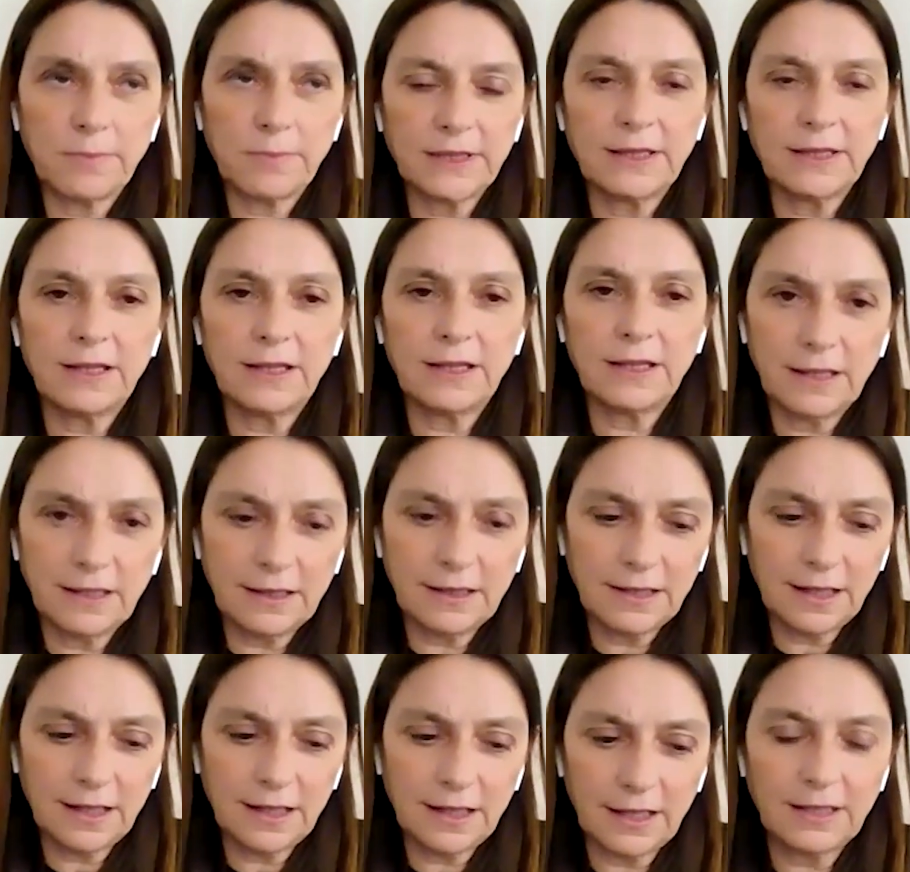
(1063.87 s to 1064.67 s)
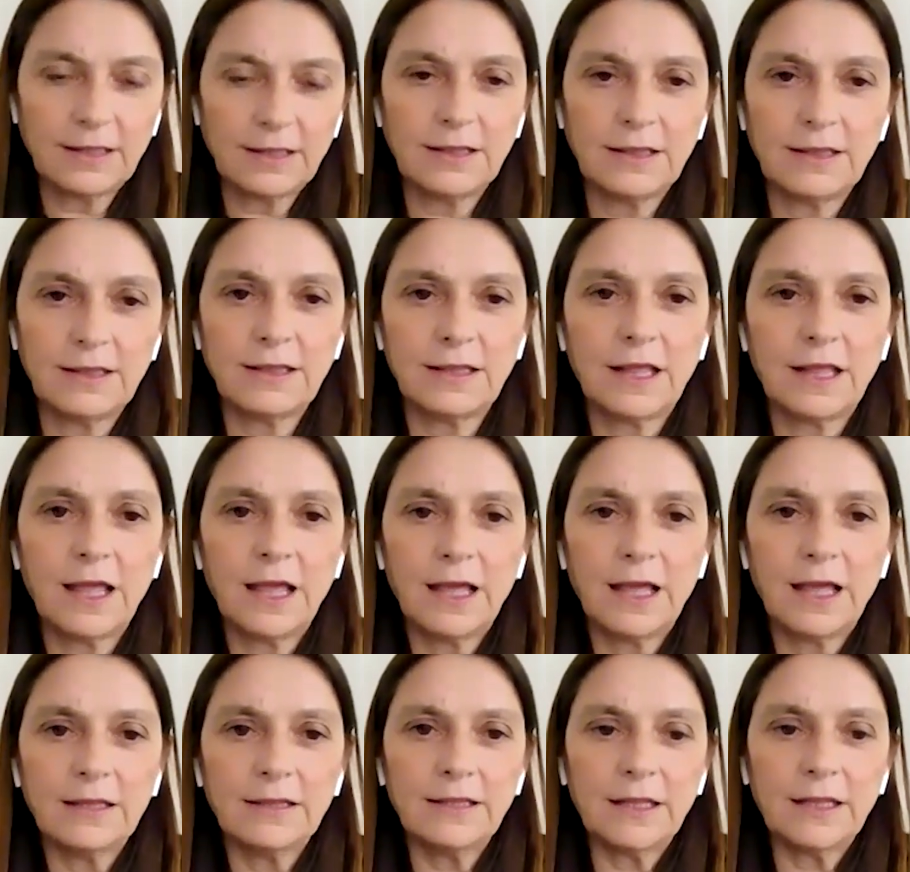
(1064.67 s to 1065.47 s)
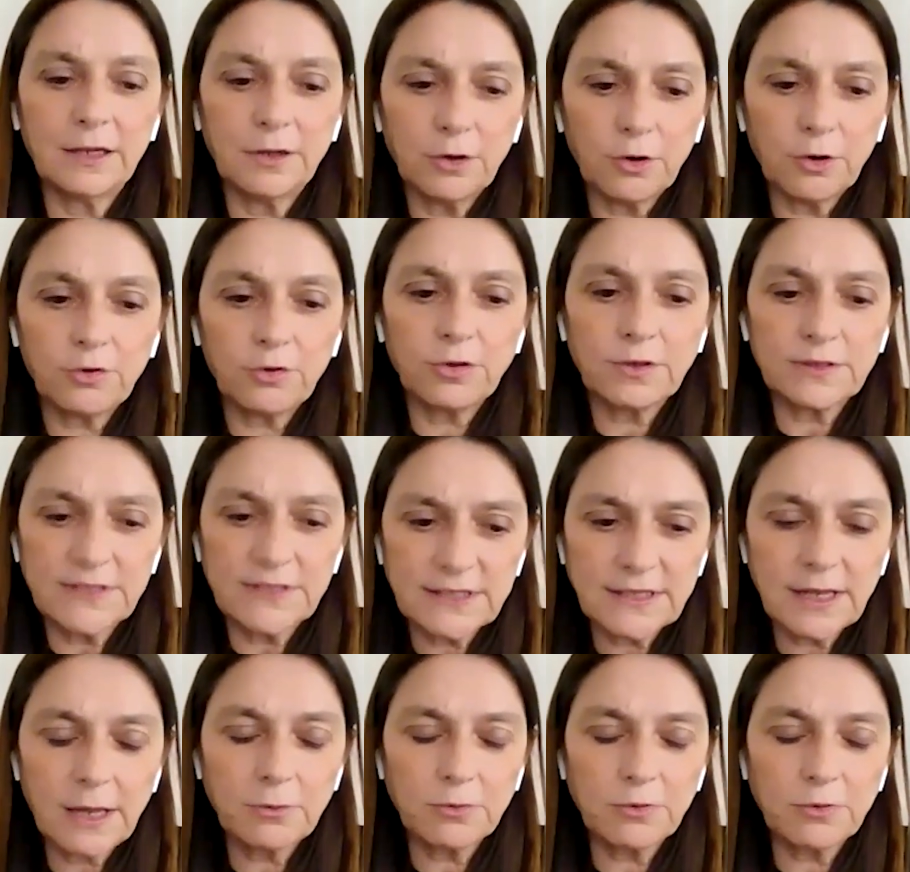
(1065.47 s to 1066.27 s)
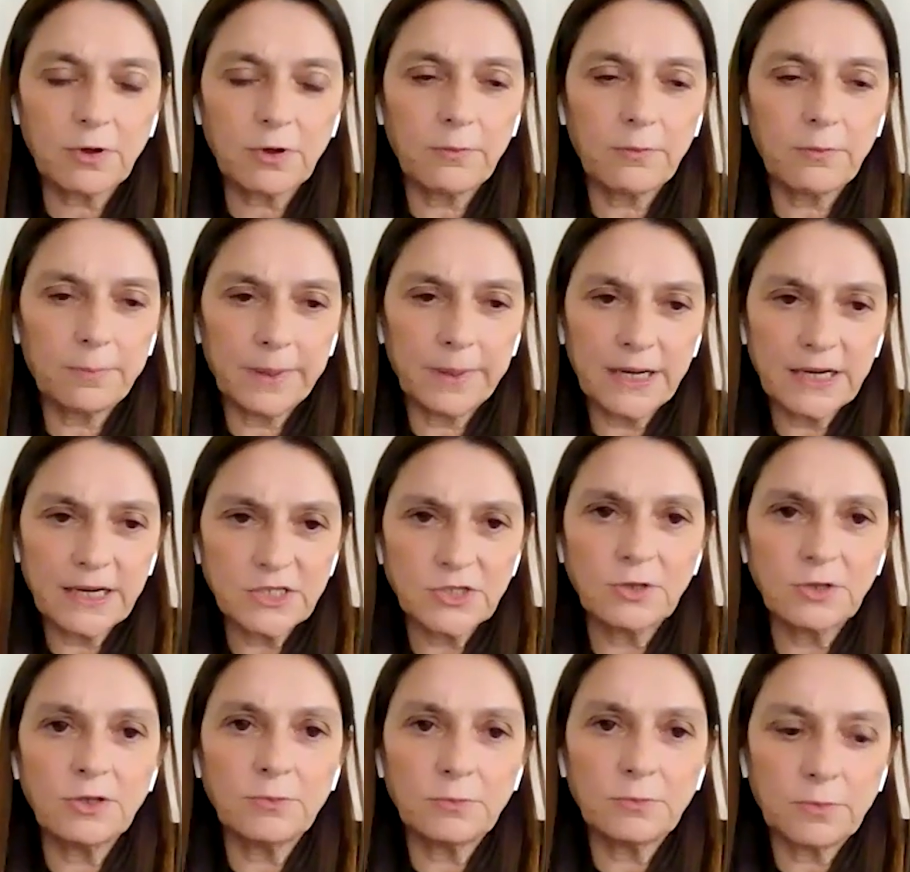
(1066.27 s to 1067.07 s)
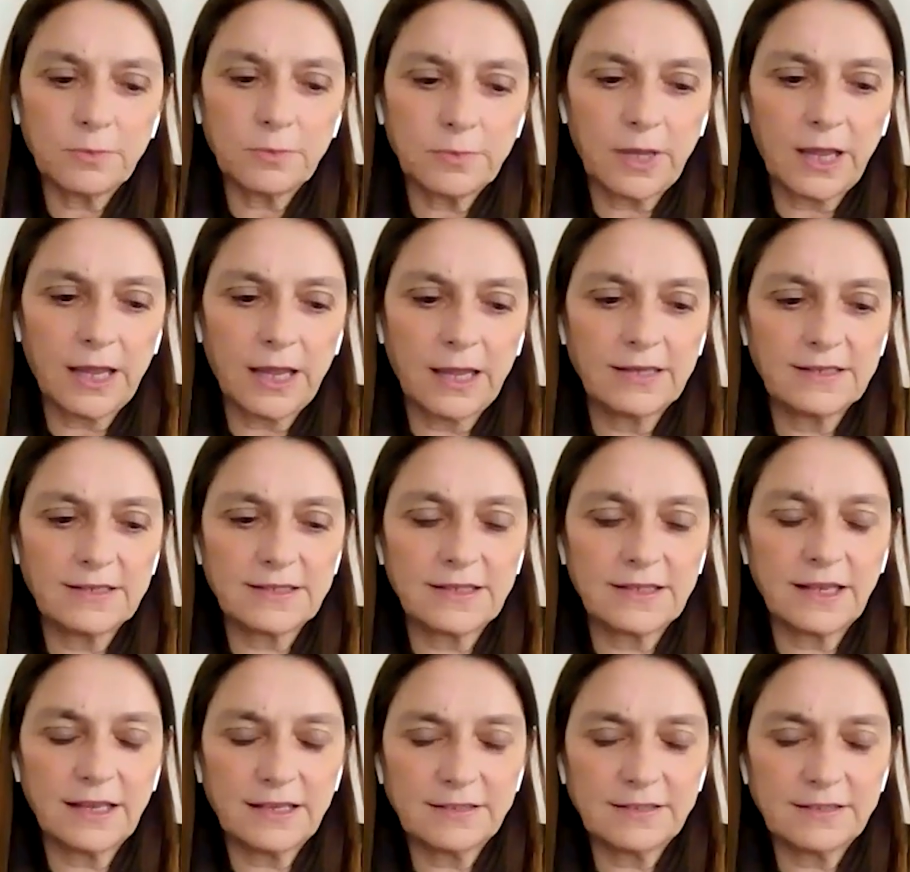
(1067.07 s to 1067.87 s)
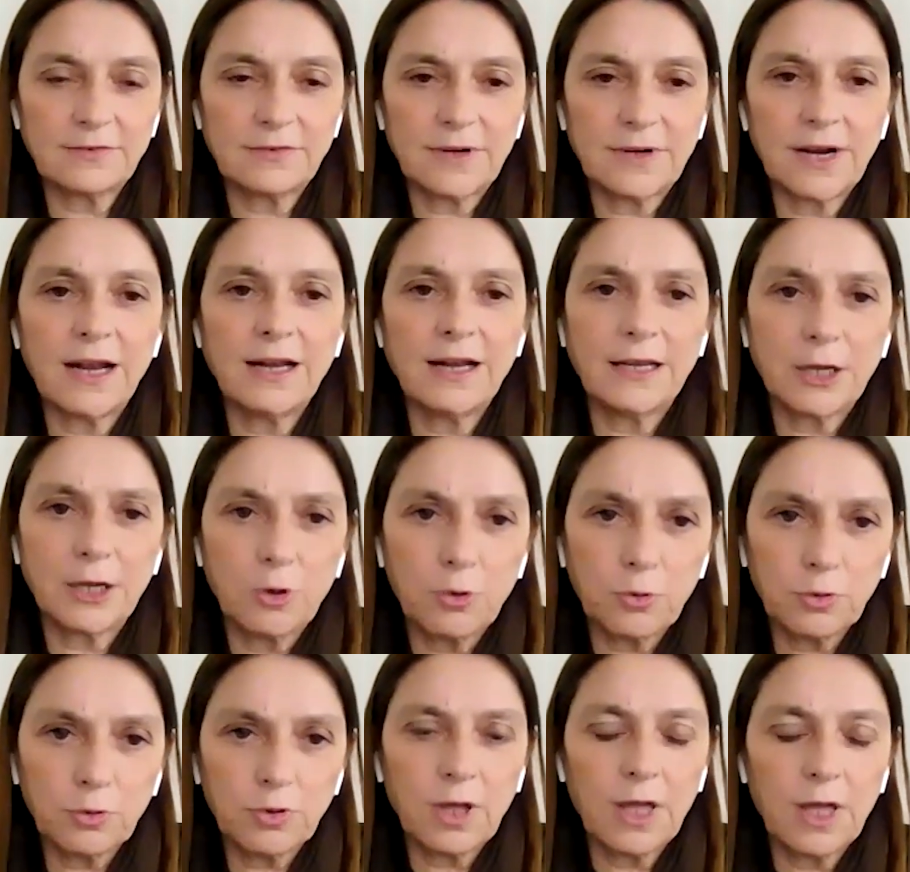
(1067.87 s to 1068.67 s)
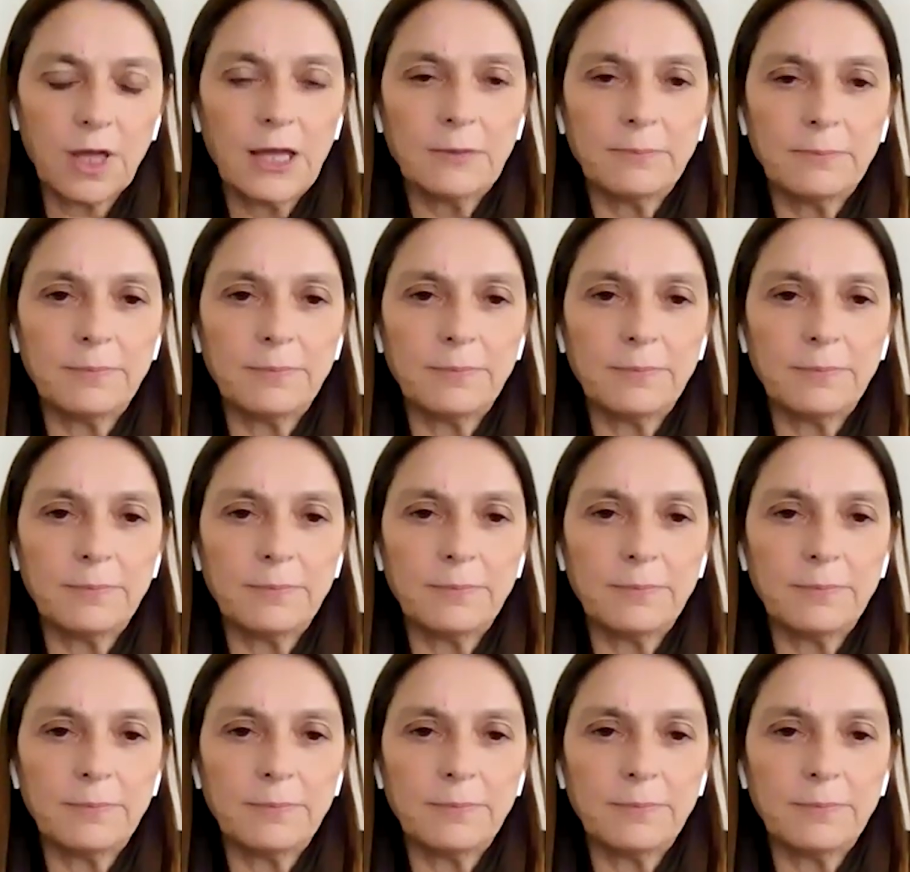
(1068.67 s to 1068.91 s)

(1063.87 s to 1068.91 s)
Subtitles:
But in the North-South cooperation, it's really good,